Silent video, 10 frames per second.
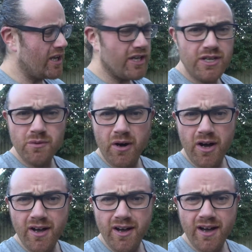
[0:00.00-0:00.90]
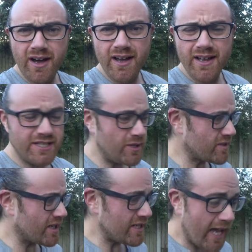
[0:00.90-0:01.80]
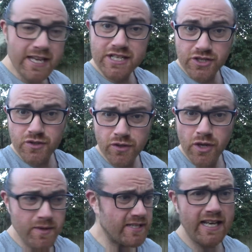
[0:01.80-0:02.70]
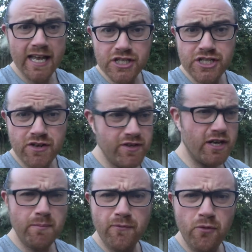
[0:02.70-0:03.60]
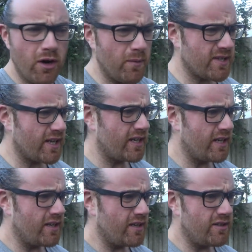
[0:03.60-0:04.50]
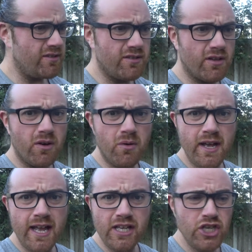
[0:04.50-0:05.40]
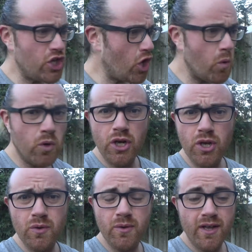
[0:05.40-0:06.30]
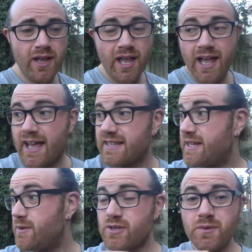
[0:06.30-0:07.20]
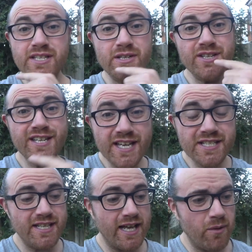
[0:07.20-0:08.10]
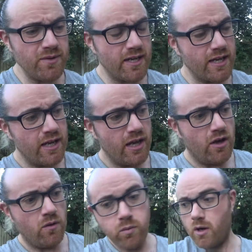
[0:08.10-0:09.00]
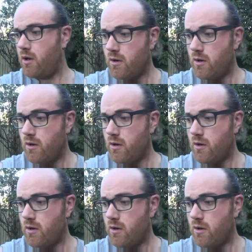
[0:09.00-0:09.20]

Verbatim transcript: you what? And she was like, yeah, did you not notice it last year and the year before? And I was like, no, I had no clue. And then it was only till yesterday I was like, whoa,